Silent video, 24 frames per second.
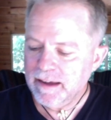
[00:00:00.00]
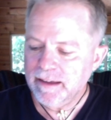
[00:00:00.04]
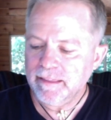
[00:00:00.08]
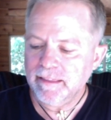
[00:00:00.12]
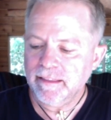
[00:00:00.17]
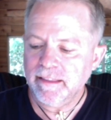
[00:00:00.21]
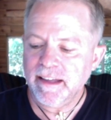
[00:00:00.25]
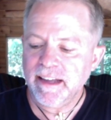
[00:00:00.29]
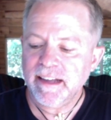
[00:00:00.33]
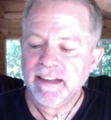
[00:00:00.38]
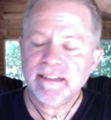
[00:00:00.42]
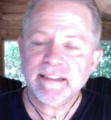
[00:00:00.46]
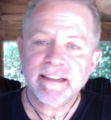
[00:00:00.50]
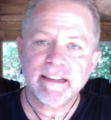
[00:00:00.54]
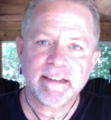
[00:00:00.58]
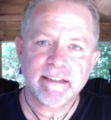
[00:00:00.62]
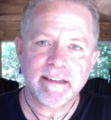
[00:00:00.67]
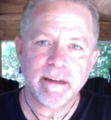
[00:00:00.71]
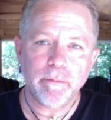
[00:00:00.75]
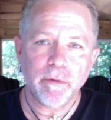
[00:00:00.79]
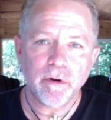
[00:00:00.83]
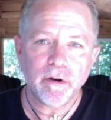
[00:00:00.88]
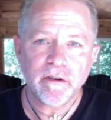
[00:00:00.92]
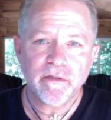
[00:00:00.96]
This
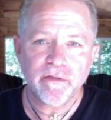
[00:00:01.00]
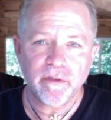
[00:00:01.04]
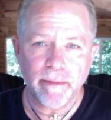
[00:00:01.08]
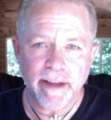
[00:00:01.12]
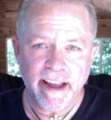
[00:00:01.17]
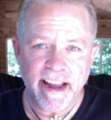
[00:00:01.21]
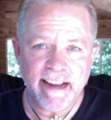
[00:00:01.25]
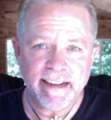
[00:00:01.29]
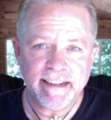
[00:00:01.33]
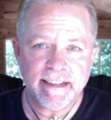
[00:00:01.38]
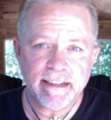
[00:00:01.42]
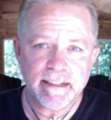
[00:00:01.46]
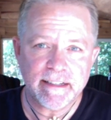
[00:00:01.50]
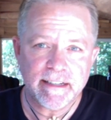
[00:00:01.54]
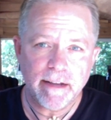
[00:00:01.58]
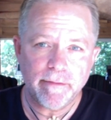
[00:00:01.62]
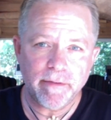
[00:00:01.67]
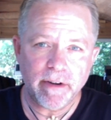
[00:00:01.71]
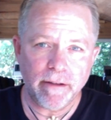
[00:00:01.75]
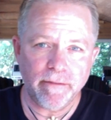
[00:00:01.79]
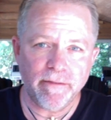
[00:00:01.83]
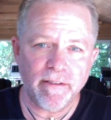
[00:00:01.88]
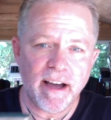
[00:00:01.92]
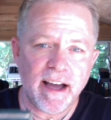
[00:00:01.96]
is a book from
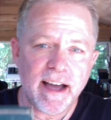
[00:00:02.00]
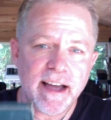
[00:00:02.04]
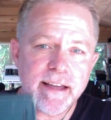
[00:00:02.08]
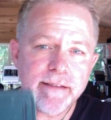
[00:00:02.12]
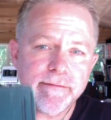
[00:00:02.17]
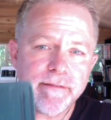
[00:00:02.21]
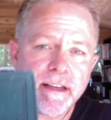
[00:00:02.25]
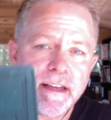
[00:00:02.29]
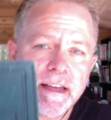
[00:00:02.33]
1875.